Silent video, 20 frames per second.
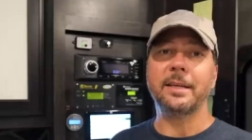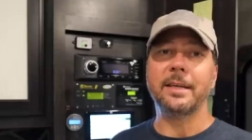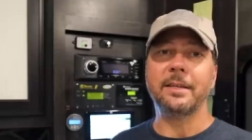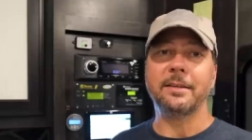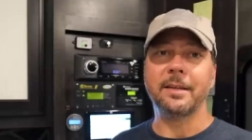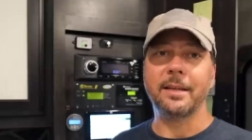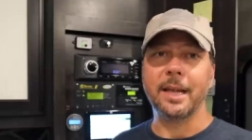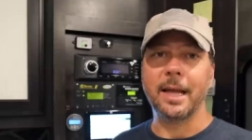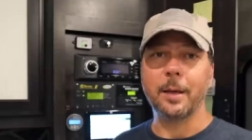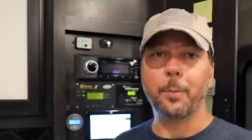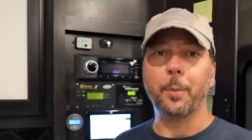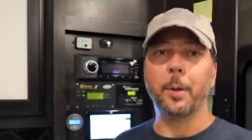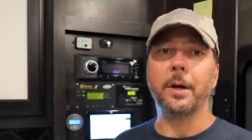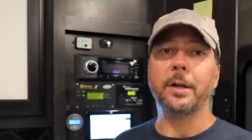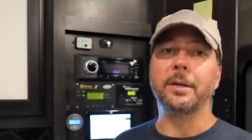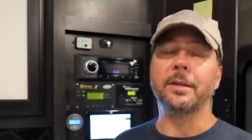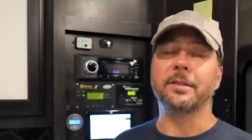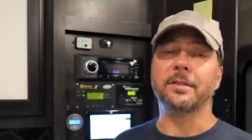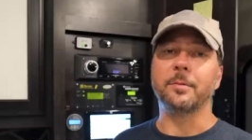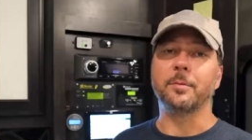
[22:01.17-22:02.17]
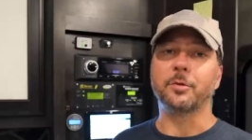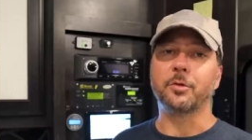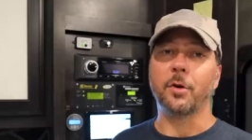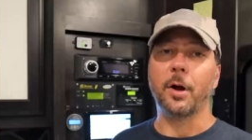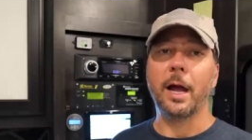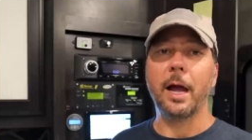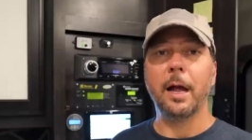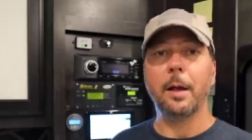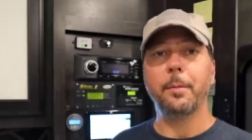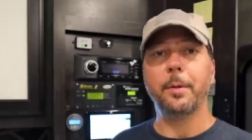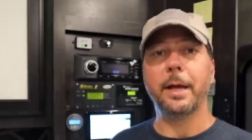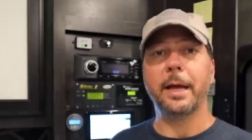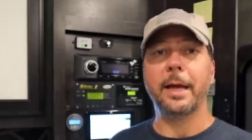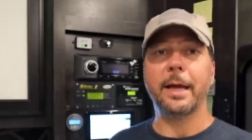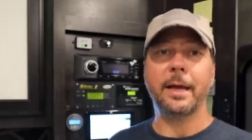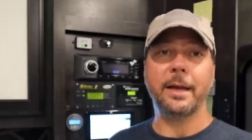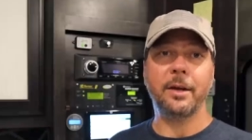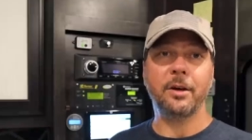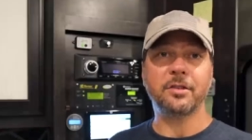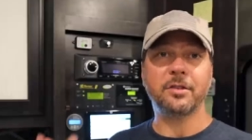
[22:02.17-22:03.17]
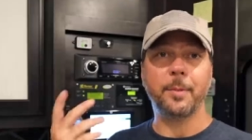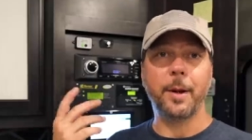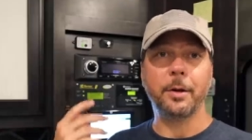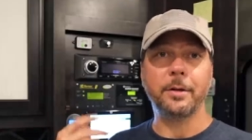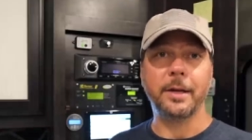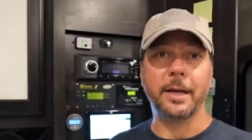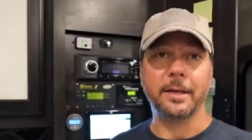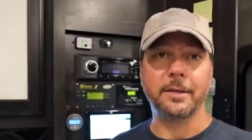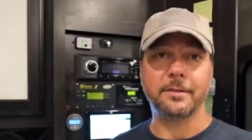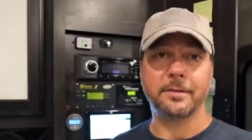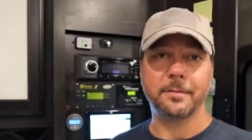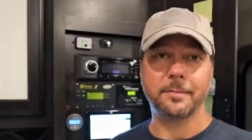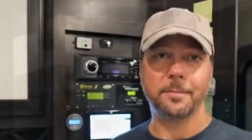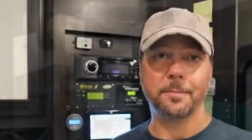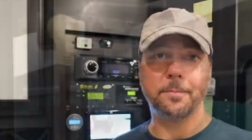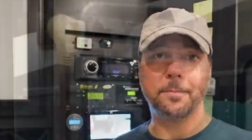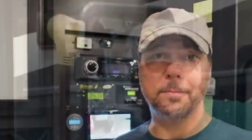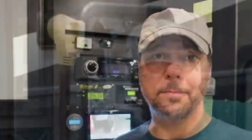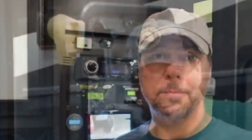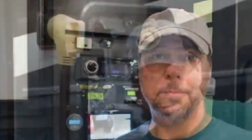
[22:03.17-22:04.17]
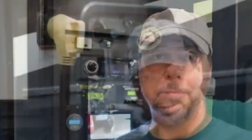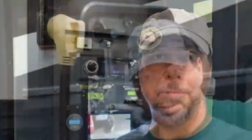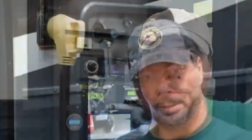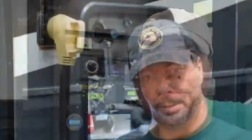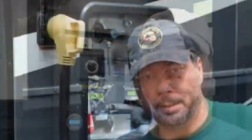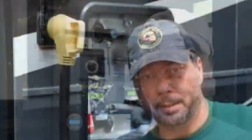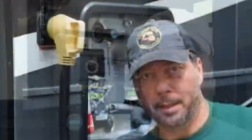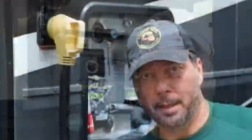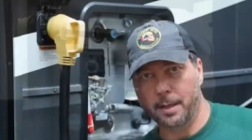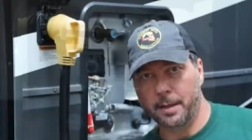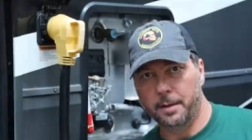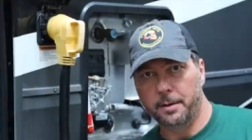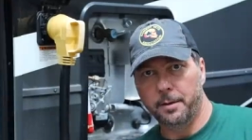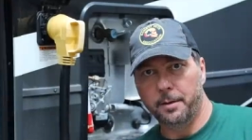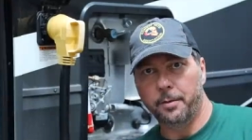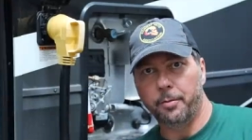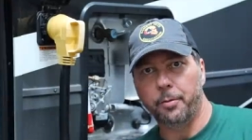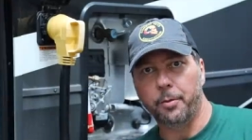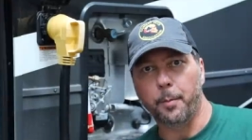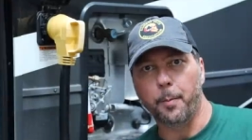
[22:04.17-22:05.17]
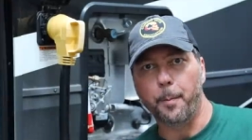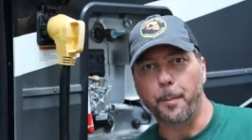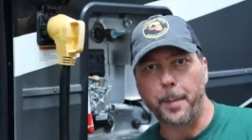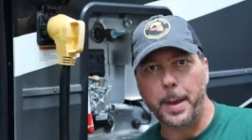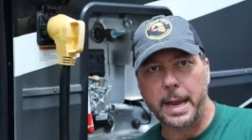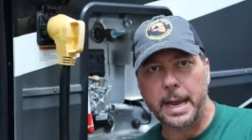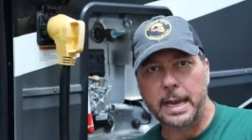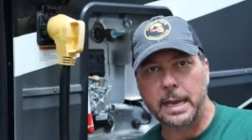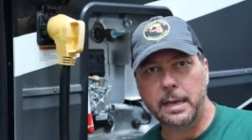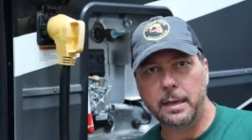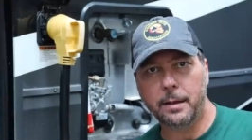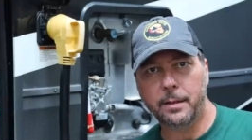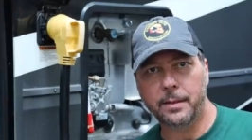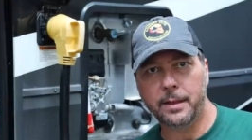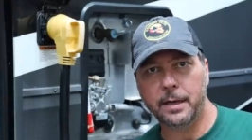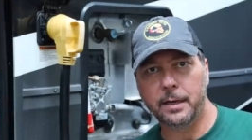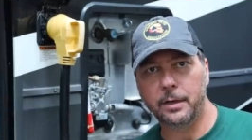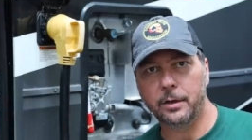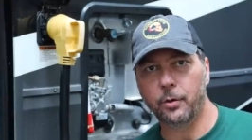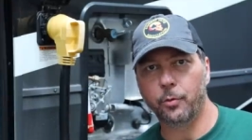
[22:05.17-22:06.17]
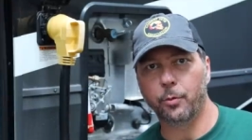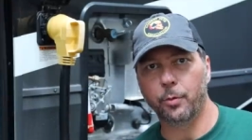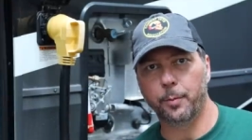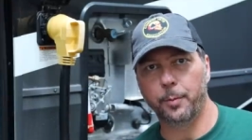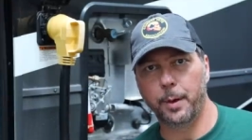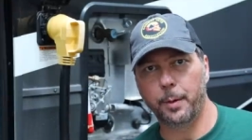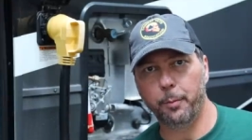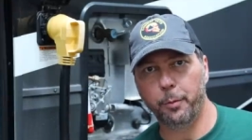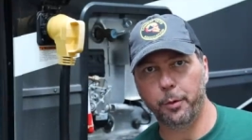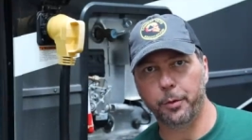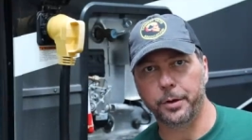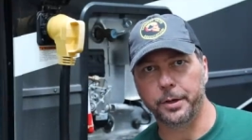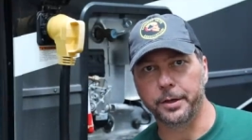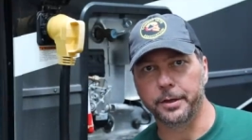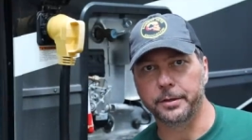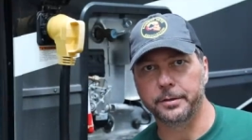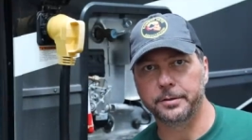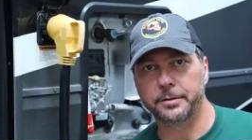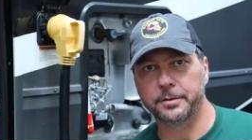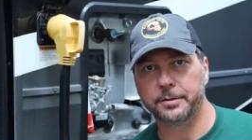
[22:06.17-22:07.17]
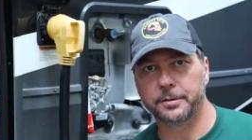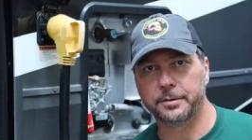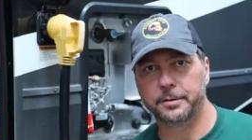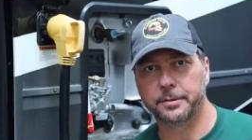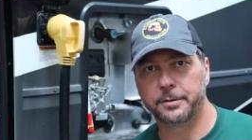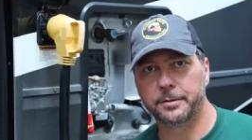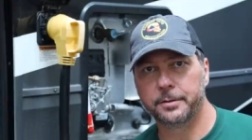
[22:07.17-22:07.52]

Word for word: to hit the like button and subscribe, and here's some outtakes. The main thing to remember is